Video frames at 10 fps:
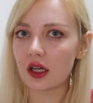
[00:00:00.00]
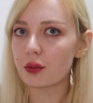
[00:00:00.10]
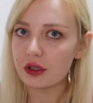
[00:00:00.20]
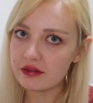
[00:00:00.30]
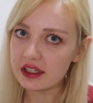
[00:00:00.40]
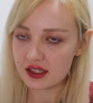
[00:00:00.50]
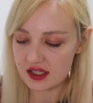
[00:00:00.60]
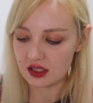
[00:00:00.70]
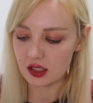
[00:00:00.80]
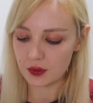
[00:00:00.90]
I briefly
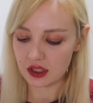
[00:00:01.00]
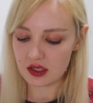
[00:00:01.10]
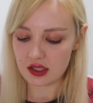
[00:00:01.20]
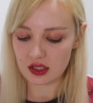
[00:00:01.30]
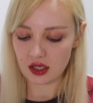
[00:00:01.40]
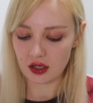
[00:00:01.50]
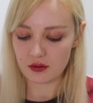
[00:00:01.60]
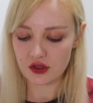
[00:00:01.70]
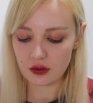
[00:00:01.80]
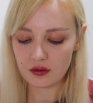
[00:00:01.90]
considered because
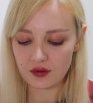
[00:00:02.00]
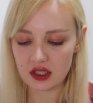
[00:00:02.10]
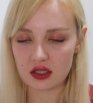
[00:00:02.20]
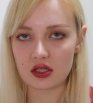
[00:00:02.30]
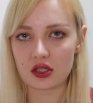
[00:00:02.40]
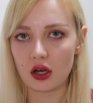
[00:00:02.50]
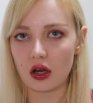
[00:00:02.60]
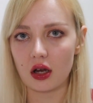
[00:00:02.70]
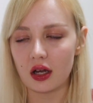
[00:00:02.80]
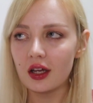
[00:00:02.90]
student visas
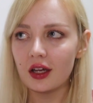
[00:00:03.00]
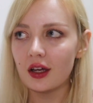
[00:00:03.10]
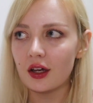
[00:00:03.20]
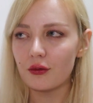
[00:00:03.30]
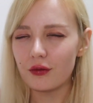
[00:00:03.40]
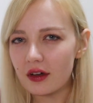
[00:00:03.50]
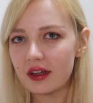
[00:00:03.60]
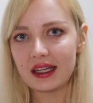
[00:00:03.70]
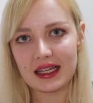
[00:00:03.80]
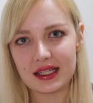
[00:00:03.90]
are
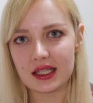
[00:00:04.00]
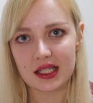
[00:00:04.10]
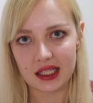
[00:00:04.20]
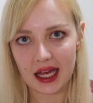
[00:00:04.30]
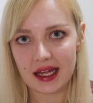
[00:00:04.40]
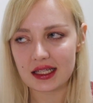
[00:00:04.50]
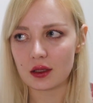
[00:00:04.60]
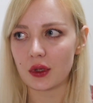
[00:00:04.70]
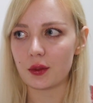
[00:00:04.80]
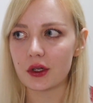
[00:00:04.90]
very easy to get,
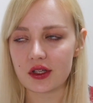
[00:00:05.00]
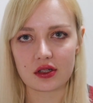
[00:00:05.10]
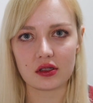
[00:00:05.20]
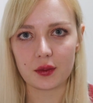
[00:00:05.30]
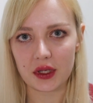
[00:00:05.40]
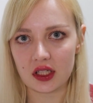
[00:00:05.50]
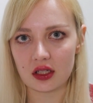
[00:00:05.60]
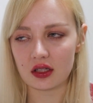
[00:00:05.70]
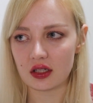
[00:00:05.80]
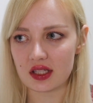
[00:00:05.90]
in my personal
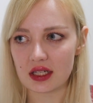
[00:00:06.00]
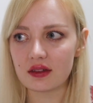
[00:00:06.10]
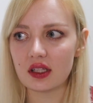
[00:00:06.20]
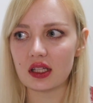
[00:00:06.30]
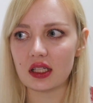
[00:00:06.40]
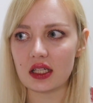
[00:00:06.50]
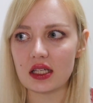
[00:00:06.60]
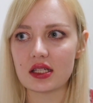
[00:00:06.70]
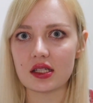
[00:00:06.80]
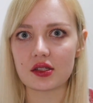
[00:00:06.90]
opinion. They are definitely the
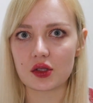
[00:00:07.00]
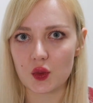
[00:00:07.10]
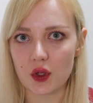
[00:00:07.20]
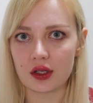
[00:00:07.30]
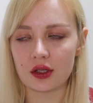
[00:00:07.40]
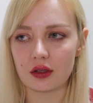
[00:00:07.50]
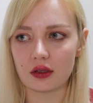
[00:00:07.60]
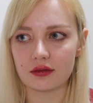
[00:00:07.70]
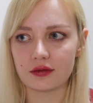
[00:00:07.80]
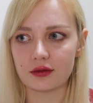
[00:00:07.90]
easiest one
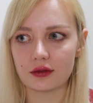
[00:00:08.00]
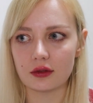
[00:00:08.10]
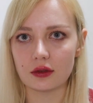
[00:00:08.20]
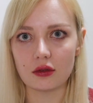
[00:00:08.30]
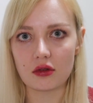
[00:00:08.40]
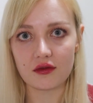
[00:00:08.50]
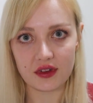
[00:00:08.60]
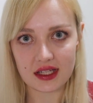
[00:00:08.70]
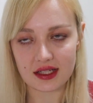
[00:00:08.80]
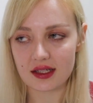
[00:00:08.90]
of all the
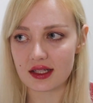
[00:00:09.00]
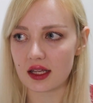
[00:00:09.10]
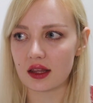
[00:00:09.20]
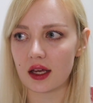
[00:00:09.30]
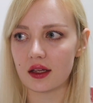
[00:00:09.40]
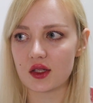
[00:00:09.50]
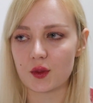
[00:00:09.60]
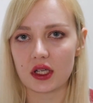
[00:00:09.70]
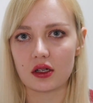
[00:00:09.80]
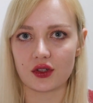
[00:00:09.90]
visas, and that is
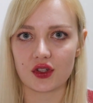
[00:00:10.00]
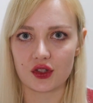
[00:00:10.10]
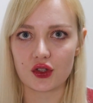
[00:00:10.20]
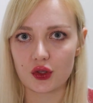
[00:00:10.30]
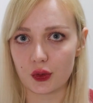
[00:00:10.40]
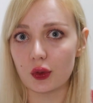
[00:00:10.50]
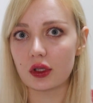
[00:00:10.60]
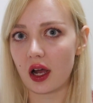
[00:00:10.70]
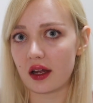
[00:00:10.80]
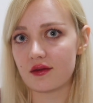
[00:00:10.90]
because the school
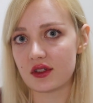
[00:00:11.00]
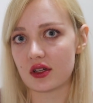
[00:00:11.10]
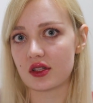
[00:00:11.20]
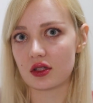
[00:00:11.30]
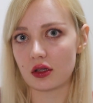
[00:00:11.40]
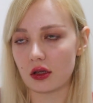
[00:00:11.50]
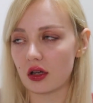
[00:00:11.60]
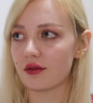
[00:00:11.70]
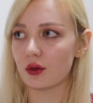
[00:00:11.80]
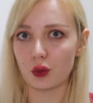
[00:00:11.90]
kind of does a lot
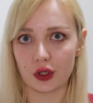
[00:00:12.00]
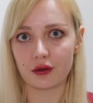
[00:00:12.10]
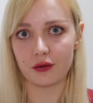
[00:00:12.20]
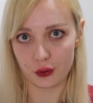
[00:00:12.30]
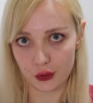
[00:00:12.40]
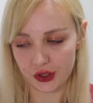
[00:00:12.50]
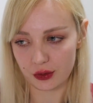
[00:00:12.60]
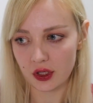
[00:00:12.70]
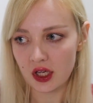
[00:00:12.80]
of the work for you.